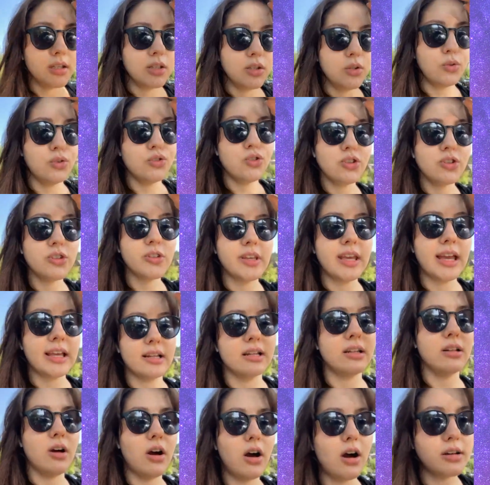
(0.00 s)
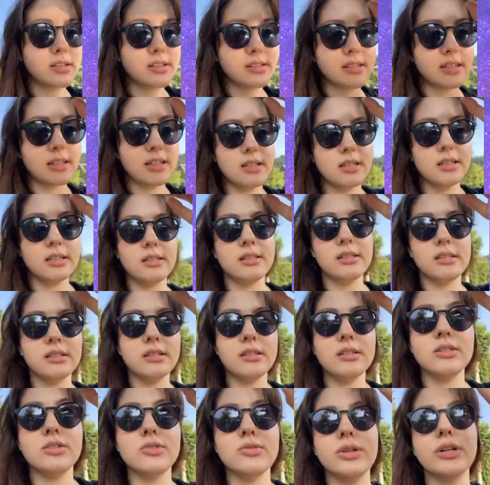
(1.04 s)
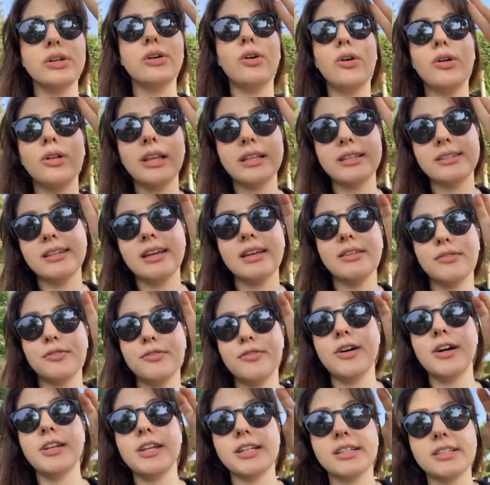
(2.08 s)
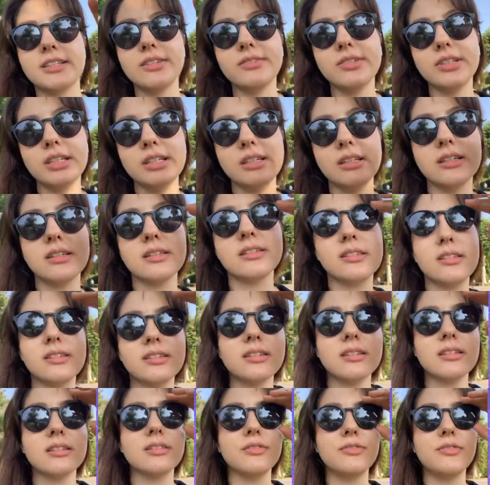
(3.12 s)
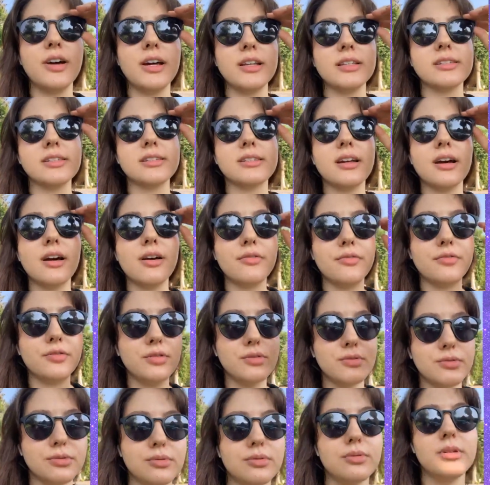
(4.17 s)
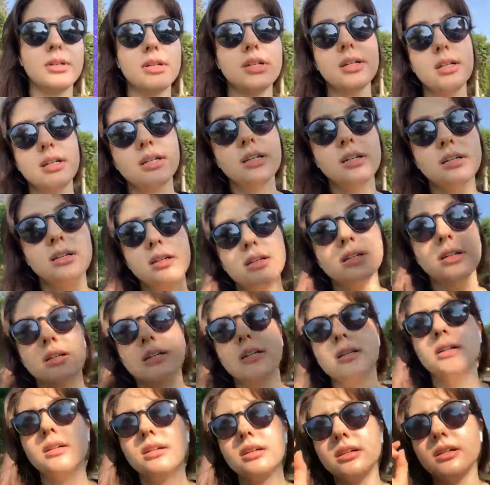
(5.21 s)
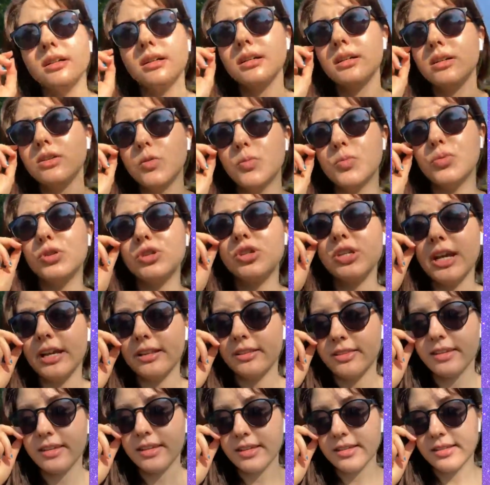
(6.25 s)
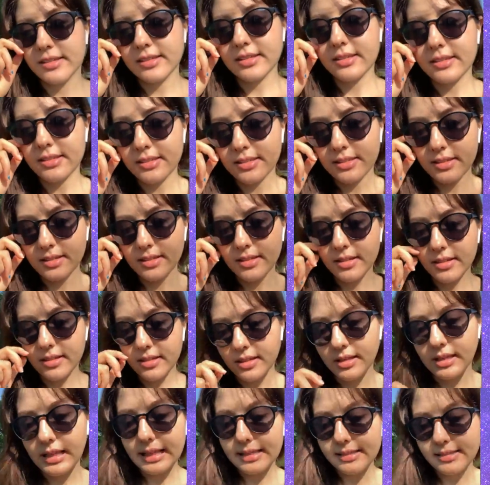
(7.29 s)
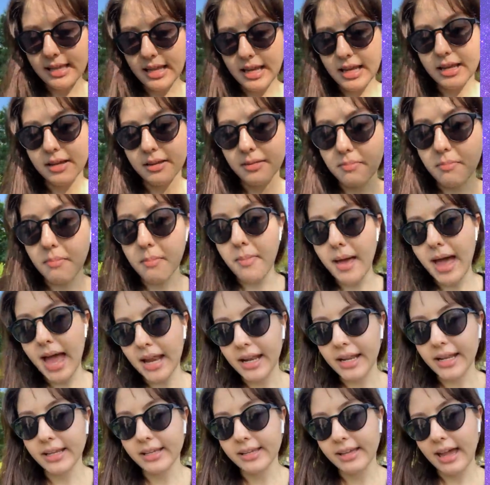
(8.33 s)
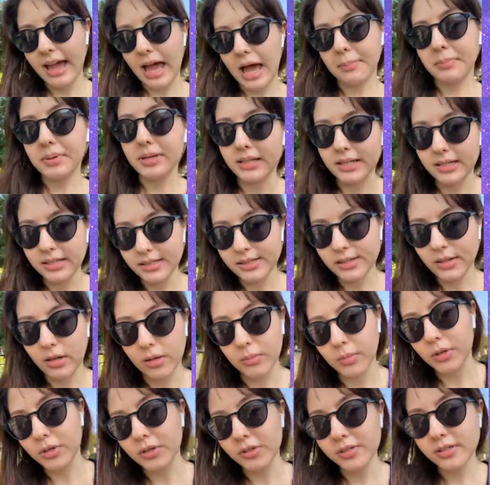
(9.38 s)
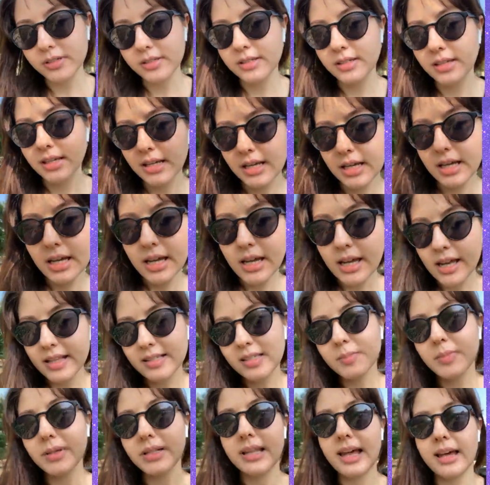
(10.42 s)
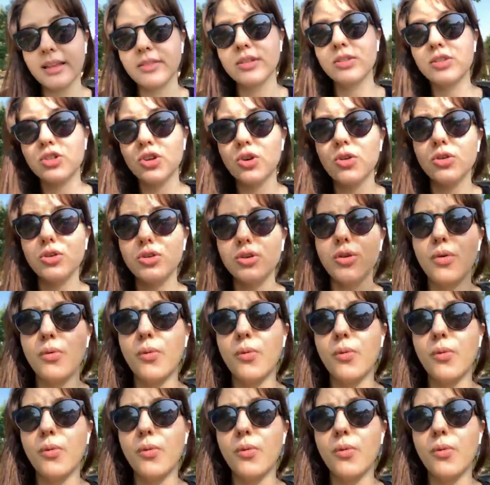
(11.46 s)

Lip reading: you just get lost in doing all, let's say, the fun activities, the fun stuff. You project this, let's say, manic happiness almost. It's a bit like the Joker,